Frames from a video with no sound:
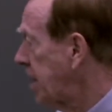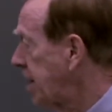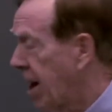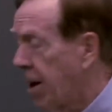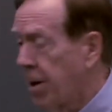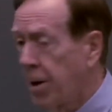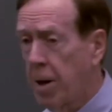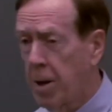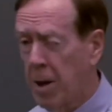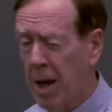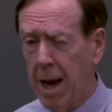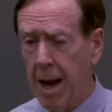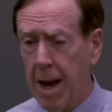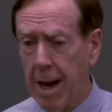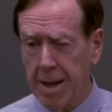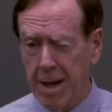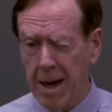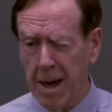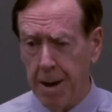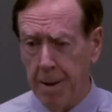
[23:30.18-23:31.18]
to tell you the
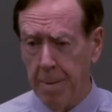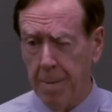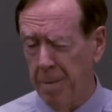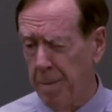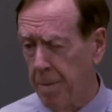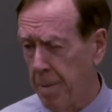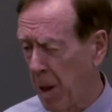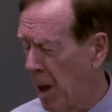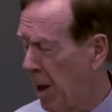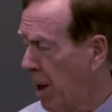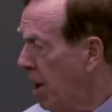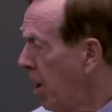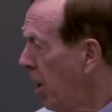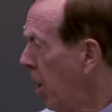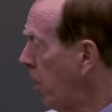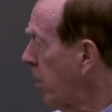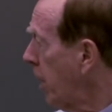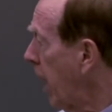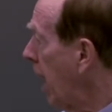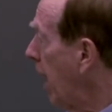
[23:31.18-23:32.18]
idea.
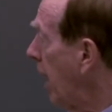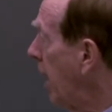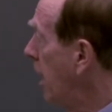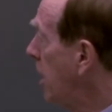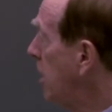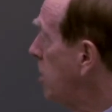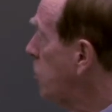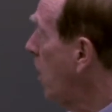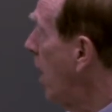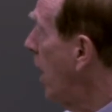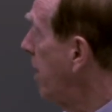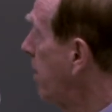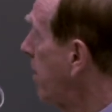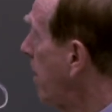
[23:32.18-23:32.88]
Okay, so